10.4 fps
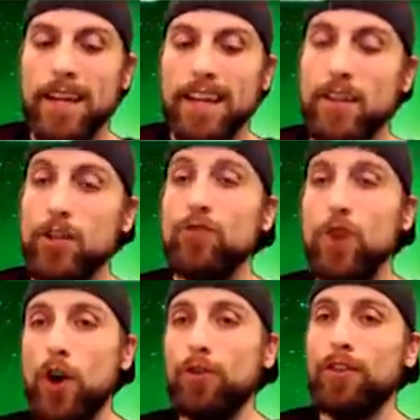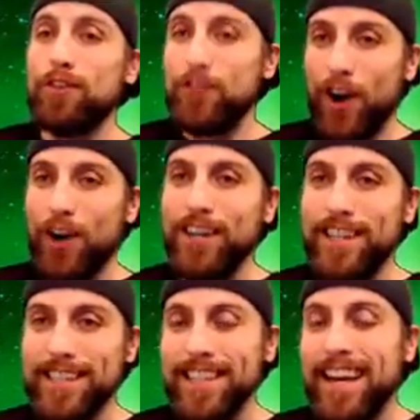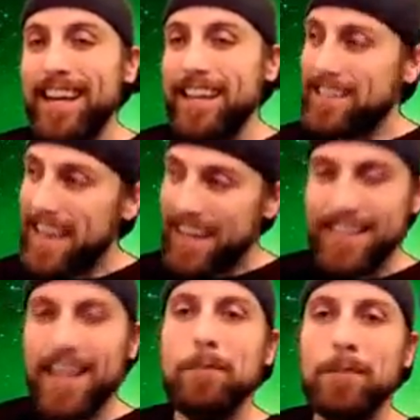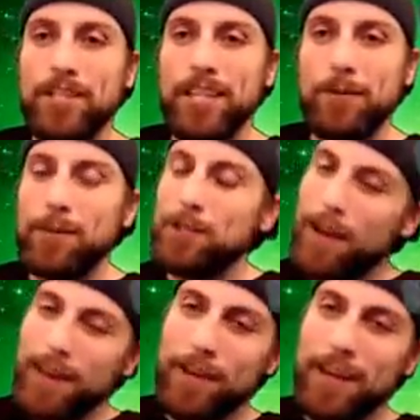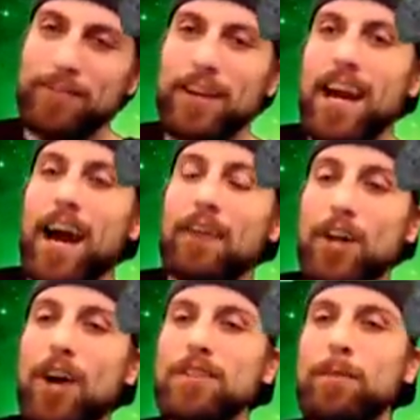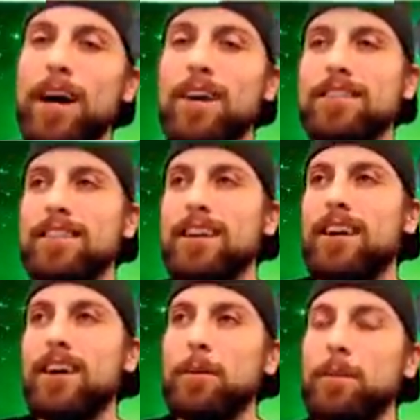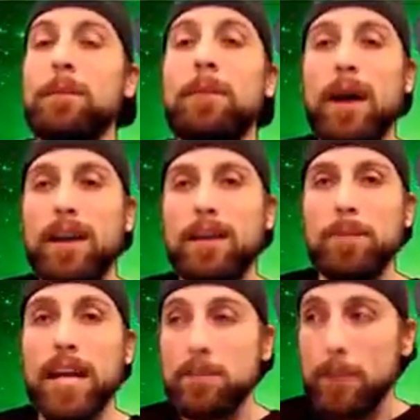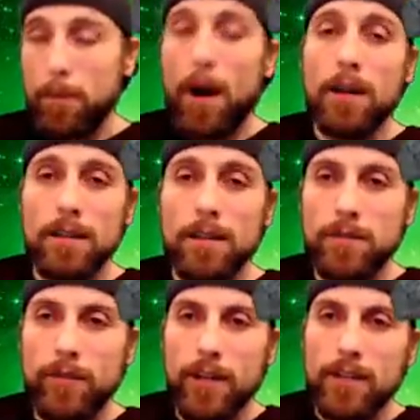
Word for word: then you know that the TARDIS is that time machine, which, by the way, I've, I've talked about um, in my Plasma Apocalypse video.